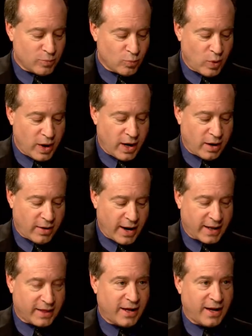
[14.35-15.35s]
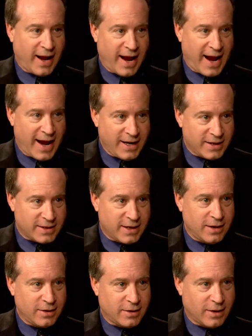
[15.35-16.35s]
we are at the
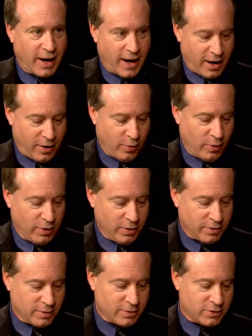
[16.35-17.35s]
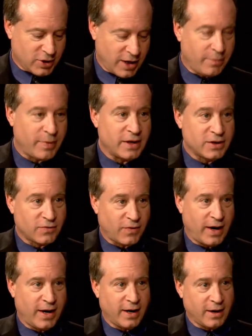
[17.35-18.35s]
18th annual Champions
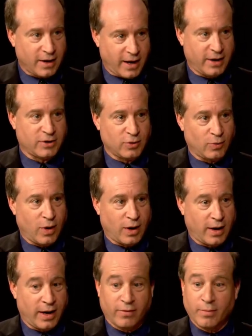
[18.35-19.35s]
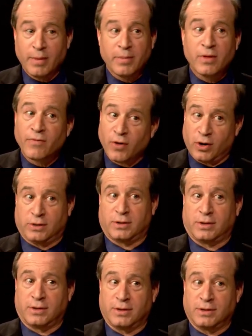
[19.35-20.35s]
Fighting Cancer Walk. I remember the
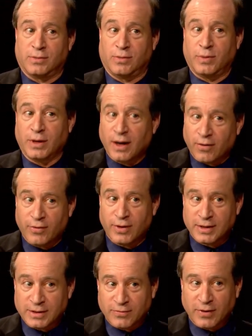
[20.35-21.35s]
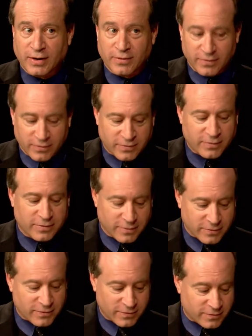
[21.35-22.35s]
first because we've been covering this event
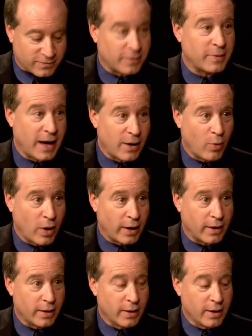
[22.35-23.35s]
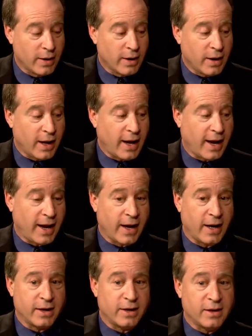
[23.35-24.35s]
from yeah, day one. Have. Yeah.
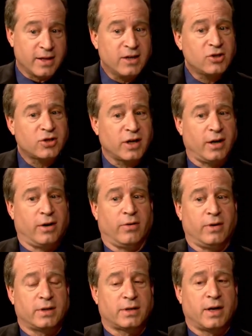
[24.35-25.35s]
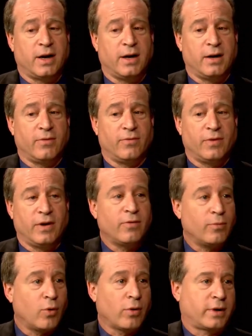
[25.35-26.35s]
And this year, it's kind of
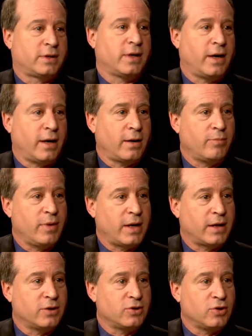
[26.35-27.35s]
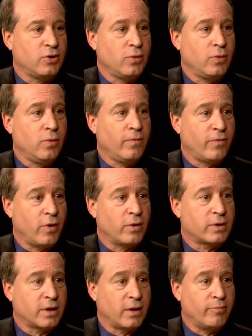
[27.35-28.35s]
even more exciting because you
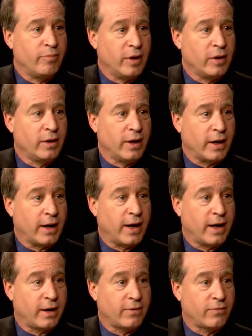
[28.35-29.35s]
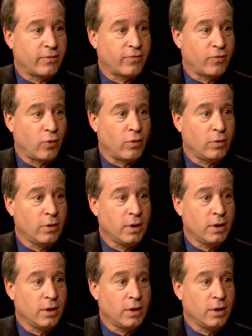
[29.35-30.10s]
folks are building a full